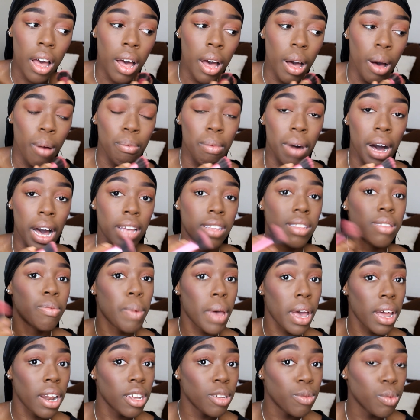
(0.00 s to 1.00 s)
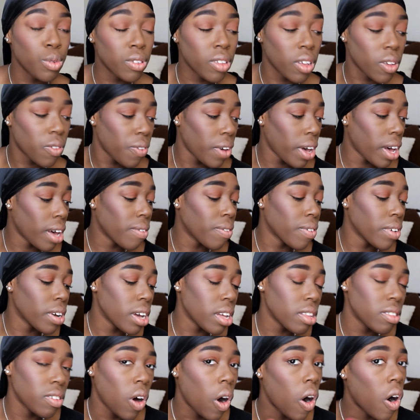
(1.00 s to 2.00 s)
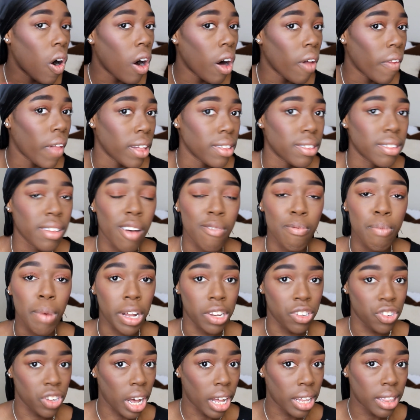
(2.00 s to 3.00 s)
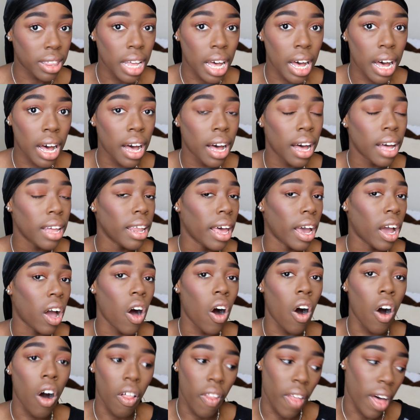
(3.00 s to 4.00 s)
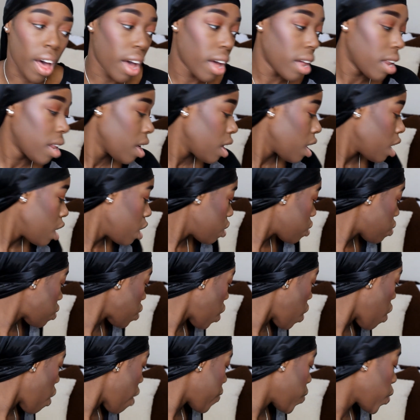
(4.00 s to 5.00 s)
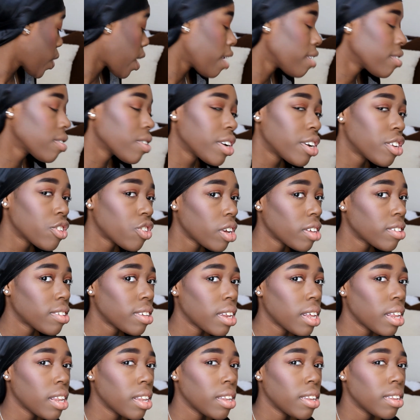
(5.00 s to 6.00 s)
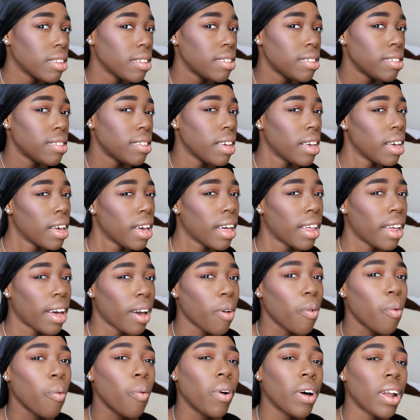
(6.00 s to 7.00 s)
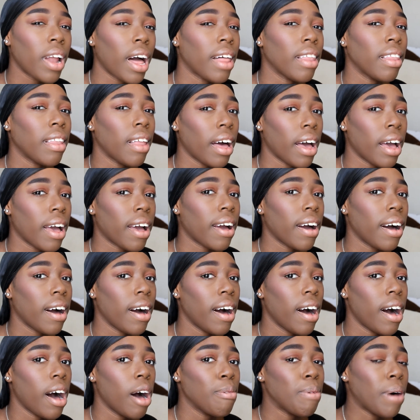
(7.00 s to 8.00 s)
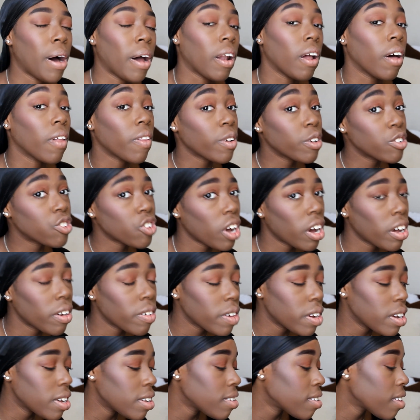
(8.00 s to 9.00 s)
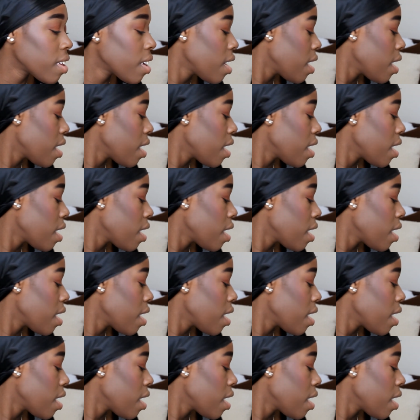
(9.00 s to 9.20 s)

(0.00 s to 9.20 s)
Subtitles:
My Spanish music favorites, all that stuff, bachata, like all that. So if you guys are interested in seeing like what I like about other genres,